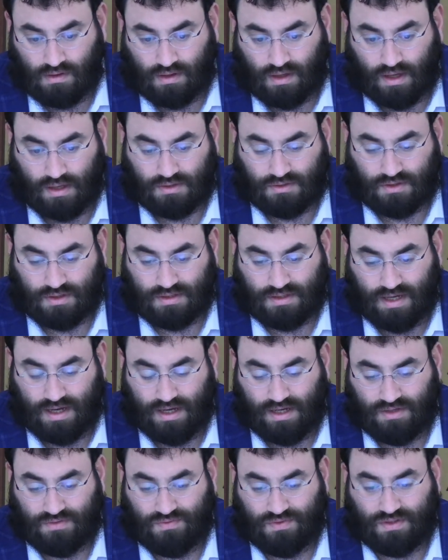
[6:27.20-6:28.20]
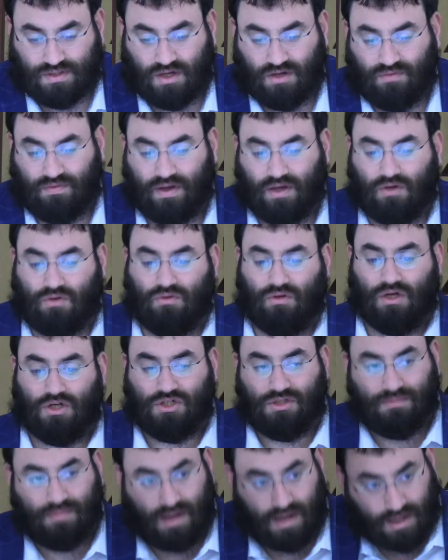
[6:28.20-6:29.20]
so he says,
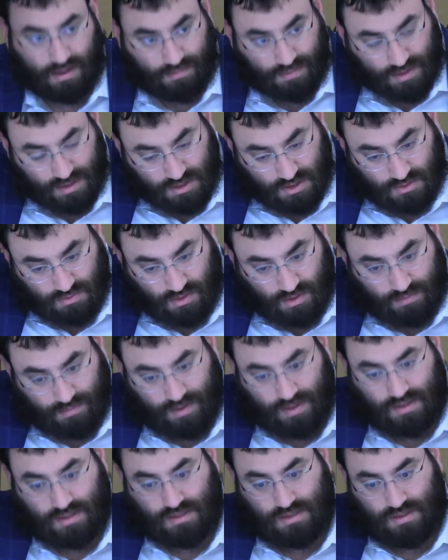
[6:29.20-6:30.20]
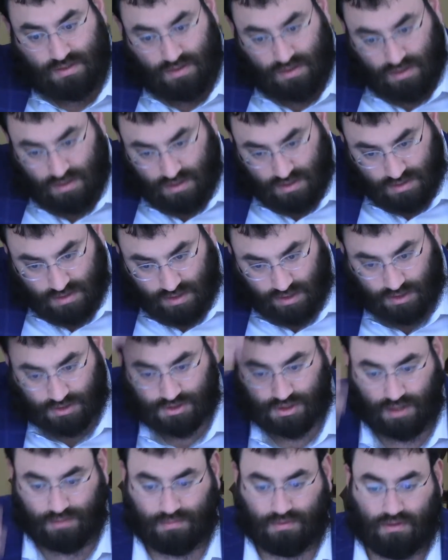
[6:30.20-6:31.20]
and this is what it means. That
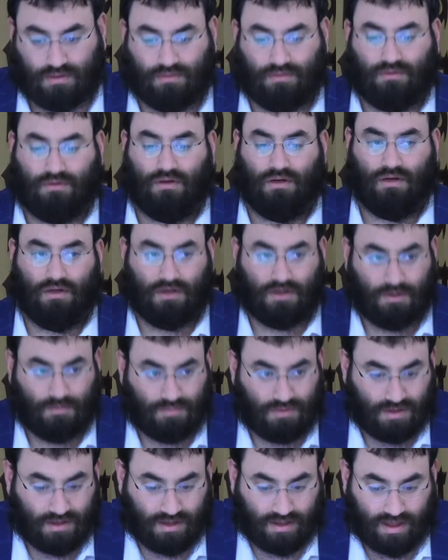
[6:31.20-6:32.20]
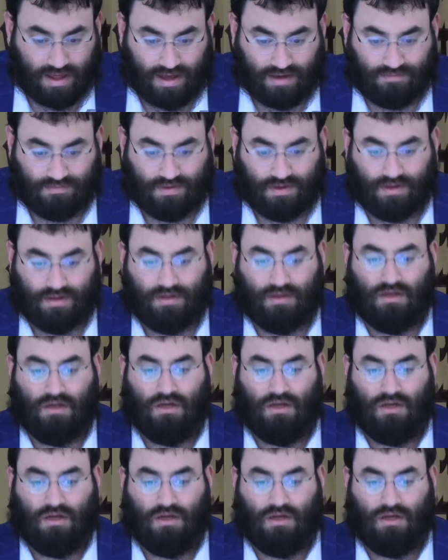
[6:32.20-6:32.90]
Hashem completed the heaven,